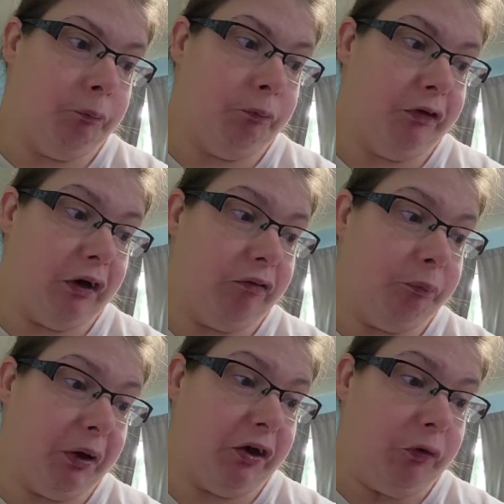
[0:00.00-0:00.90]
stuff
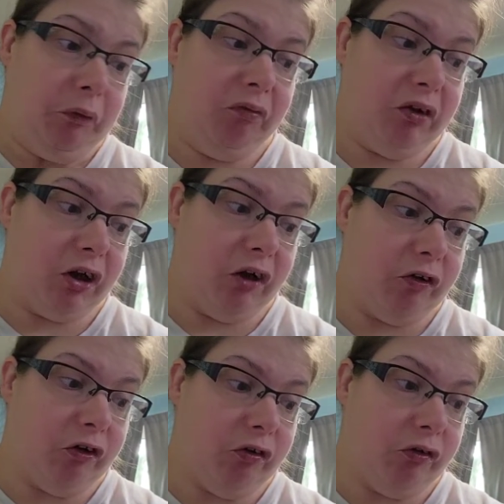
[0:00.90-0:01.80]
by two of these
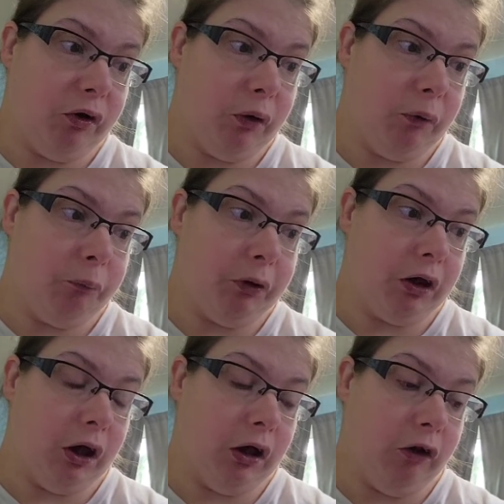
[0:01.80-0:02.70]
authors, but
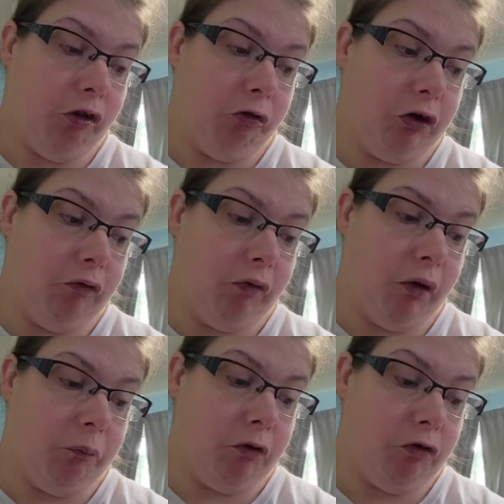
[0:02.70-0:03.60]
not three of them.
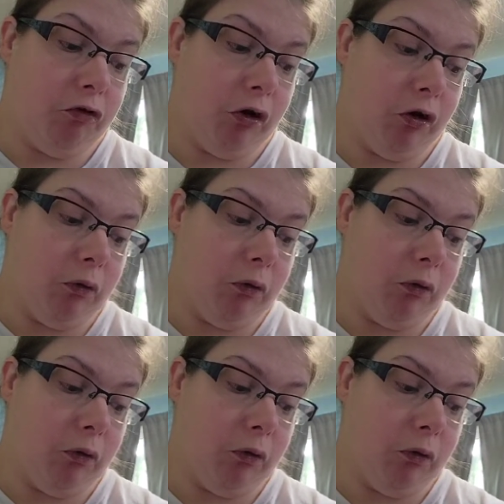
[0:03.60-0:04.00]
So,